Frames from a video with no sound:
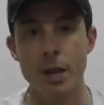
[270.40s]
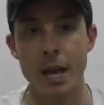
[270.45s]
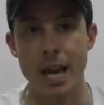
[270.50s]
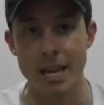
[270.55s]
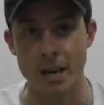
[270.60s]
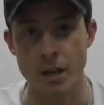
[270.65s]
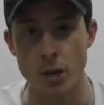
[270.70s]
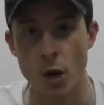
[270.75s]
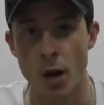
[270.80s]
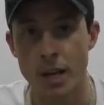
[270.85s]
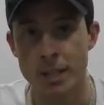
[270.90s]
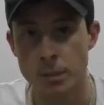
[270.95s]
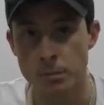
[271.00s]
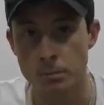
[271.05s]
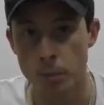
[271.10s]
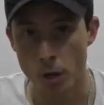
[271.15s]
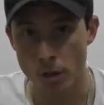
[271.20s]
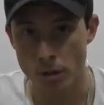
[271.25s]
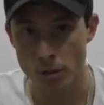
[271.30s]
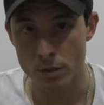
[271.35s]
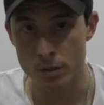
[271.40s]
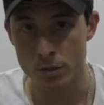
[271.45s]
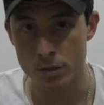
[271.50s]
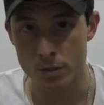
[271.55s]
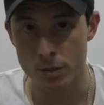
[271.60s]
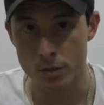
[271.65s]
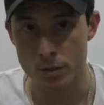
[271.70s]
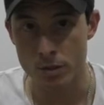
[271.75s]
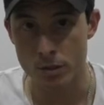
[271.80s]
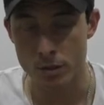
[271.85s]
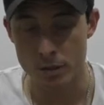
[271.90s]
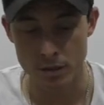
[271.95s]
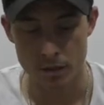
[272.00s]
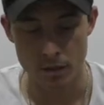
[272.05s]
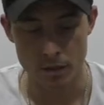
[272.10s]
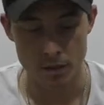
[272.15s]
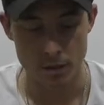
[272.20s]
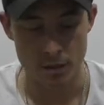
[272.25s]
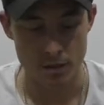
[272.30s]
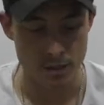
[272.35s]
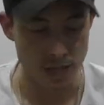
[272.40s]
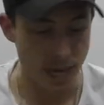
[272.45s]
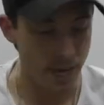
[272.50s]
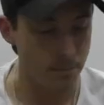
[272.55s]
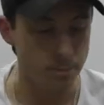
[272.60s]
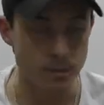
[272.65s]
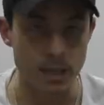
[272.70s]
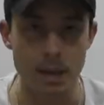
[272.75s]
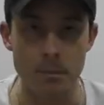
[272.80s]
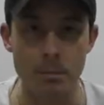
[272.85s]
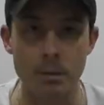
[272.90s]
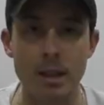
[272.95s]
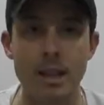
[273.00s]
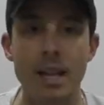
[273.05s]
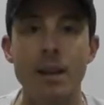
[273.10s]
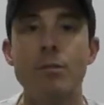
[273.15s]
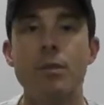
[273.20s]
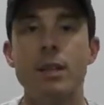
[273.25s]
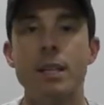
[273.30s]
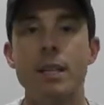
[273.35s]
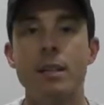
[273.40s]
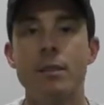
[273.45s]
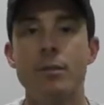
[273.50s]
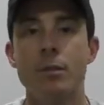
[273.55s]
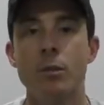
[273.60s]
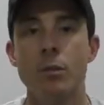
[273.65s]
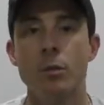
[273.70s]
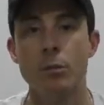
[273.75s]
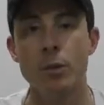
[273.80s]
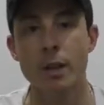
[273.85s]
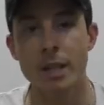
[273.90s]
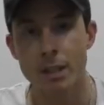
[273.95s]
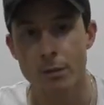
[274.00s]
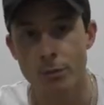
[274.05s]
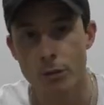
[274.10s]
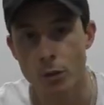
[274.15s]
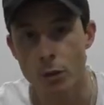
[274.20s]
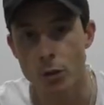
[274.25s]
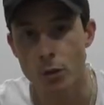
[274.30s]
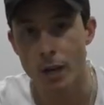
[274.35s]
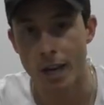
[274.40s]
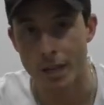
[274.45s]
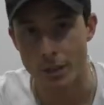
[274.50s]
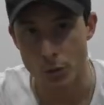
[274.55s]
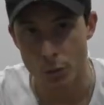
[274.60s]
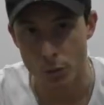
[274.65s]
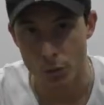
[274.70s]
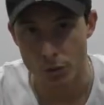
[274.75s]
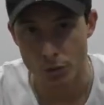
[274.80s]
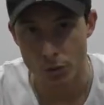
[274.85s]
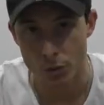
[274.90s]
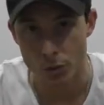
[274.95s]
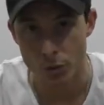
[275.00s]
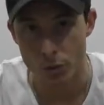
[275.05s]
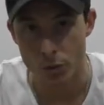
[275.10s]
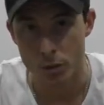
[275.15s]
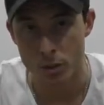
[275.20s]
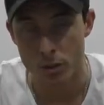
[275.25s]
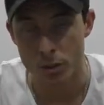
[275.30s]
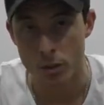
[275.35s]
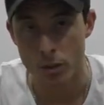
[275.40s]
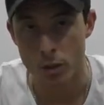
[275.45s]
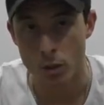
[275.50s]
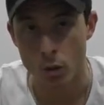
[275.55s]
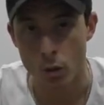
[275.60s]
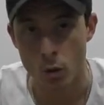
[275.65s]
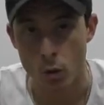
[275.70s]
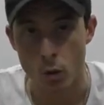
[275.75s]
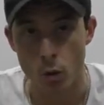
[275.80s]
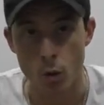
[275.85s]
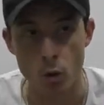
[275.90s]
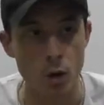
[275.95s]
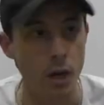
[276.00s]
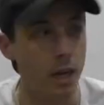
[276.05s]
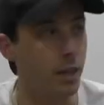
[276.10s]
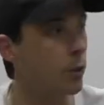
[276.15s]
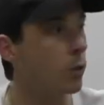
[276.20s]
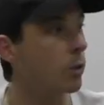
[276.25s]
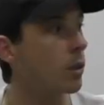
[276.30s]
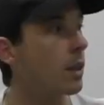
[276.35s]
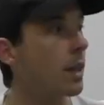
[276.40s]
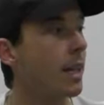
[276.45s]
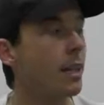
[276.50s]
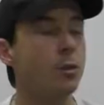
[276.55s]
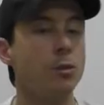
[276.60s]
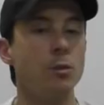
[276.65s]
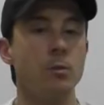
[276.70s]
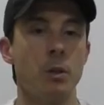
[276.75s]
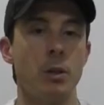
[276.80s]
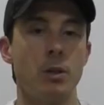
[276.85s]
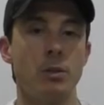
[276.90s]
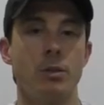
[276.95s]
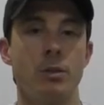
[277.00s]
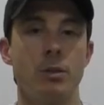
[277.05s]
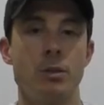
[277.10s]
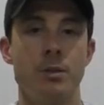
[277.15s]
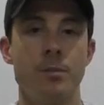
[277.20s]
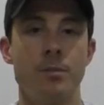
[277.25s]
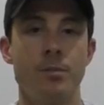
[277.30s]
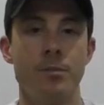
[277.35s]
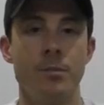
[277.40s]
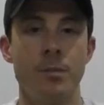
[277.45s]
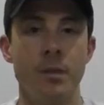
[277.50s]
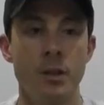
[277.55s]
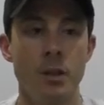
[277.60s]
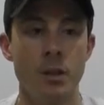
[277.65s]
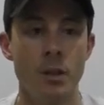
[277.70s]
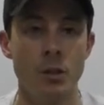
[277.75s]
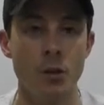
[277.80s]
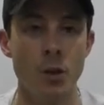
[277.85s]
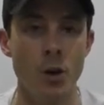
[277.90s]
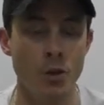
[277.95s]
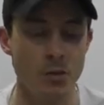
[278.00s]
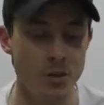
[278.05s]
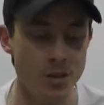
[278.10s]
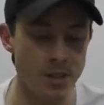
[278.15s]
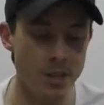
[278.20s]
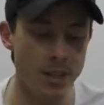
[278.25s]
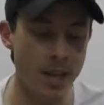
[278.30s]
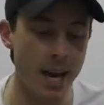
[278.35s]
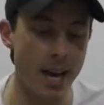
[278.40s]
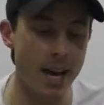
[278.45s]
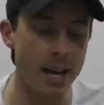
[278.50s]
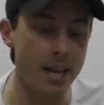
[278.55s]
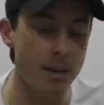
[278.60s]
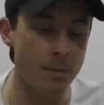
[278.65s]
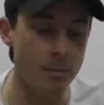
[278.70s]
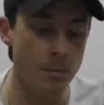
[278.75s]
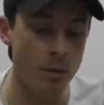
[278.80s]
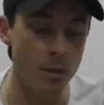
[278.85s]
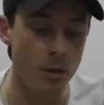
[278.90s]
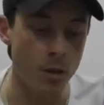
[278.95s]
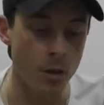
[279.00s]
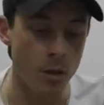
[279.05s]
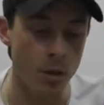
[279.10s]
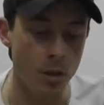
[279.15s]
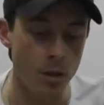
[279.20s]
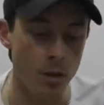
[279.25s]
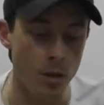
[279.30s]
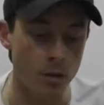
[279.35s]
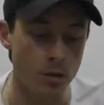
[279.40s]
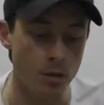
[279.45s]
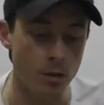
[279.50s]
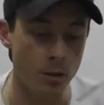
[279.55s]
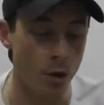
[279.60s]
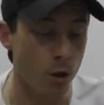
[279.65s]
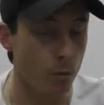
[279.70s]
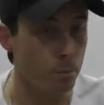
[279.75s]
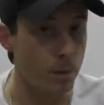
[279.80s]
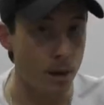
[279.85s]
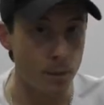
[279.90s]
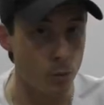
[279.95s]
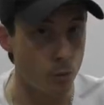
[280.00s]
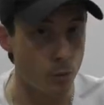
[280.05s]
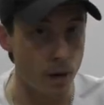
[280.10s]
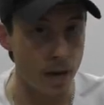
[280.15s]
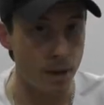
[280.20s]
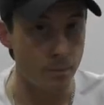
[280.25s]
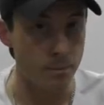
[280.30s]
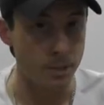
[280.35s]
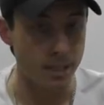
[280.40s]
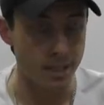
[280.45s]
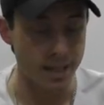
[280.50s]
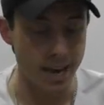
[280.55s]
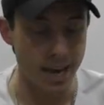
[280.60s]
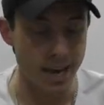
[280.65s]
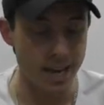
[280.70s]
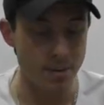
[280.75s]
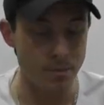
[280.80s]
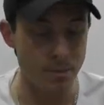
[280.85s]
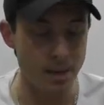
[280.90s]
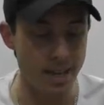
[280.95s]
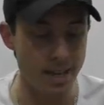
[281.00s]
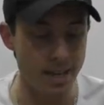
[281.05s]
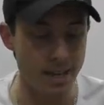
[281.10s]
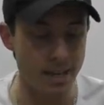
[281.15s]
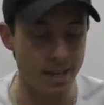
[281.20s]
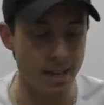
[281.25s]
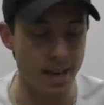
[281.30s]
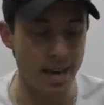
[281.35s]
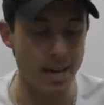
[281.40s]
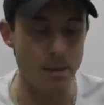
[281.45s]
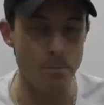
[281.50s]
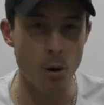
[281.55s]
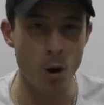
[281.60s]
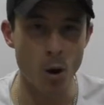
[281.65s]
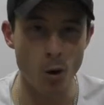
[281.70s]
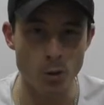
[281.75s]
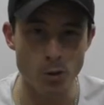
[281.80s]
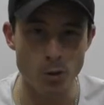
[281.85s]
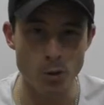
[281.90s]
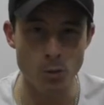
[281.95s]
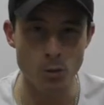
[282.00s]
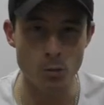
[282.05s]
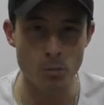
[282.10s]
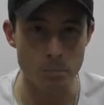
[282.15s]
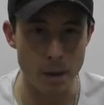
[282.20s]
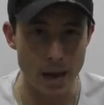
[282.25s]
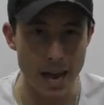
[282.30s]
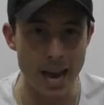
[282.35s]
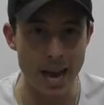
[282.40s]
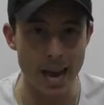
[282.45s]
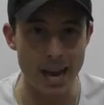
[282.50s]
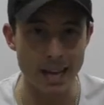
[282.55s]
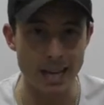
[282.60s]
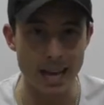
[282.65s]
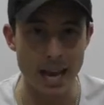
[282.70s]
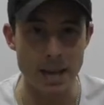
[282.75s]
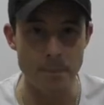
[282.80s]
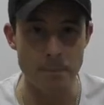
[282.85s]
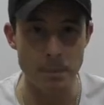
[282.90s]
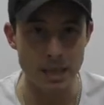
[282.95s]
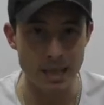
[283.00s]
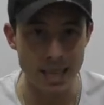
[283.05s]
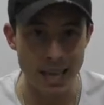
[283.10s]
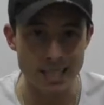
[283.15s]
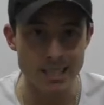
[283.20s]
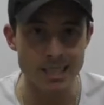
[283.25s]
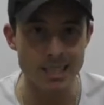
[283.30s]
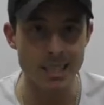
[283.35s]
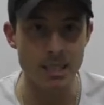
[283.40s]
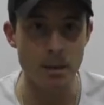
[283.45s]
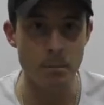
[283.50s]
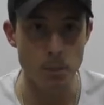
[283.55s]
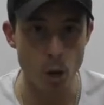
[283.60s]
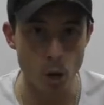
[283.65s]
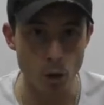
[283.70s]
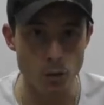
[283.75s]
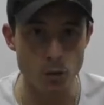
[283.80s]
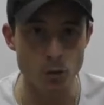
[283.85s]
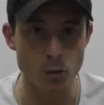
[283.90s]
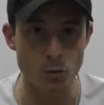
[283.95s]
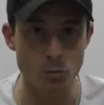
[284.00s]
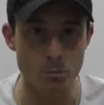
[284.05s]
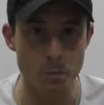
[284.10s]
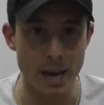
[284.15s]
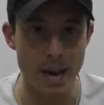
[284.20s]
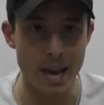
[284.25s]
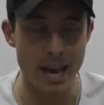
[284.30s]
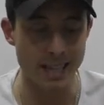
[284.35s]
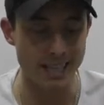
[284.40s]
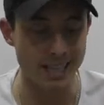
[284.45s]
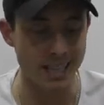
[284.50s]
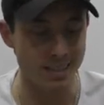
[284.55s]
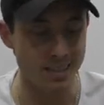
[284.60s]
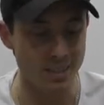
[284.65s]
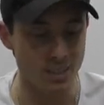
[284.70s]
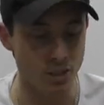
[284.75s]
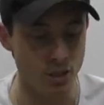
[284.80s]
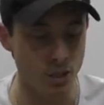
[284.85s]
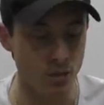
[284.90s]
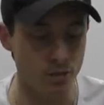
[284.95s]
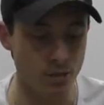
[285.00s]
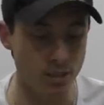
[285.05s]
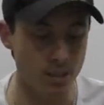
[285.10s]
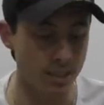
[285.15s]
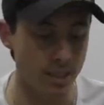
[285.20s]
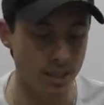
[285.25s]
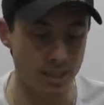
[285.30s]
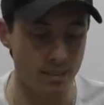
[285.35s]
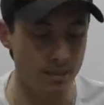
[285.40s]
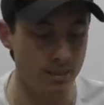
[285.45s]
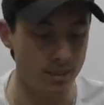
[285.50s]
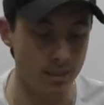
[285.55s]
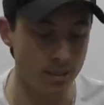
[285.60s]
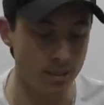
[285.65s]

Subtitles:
in a nice box, taped up lovely, ready for you at your door or at your collection post. No, this came not bubble wrapped, it came in a postal bag, a plastic postal bag. Now this is obviously